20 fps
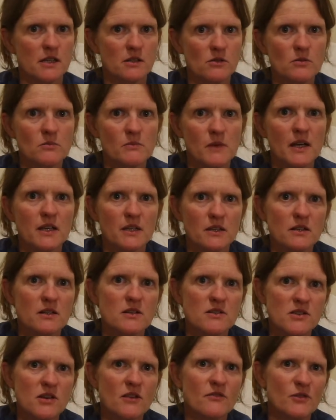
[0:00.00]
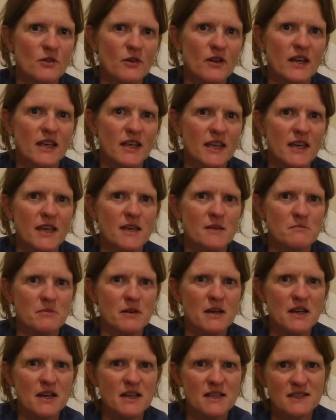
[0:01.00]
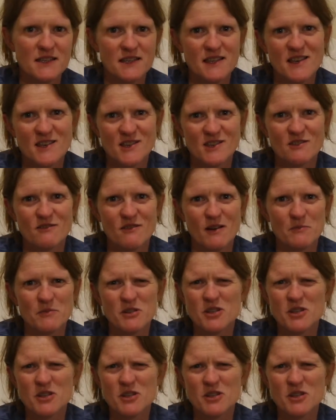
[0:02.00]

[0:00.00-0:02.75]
oh my goodness, I've got to keep to this script.